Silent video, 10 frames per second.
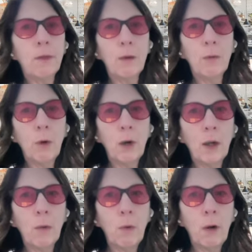than what
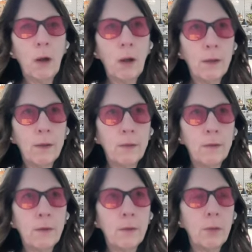I was